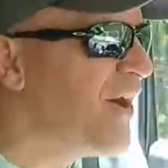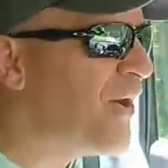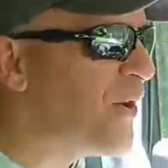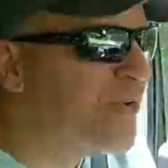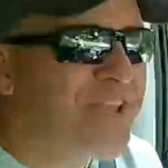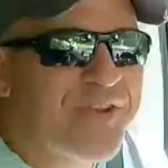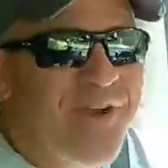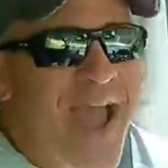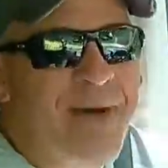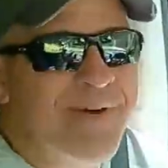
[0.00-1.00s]
Holy
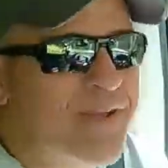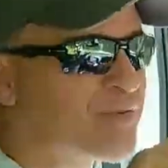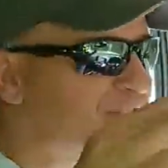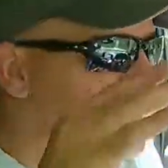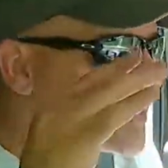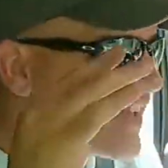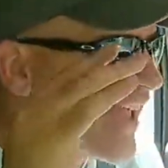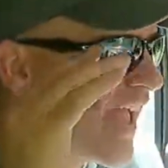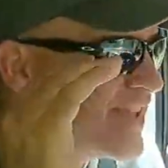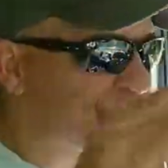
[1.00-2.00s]
crap, but
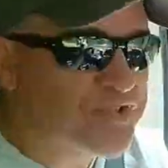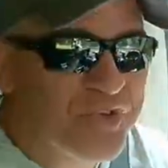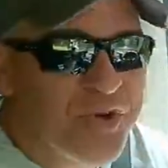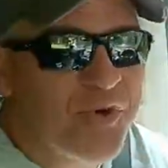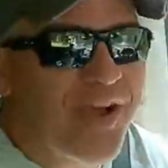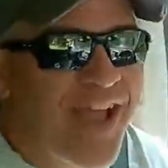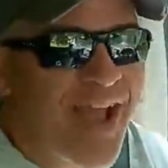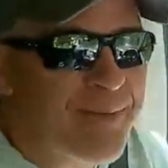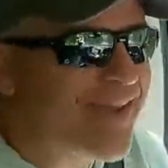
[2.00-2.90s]
it's true. I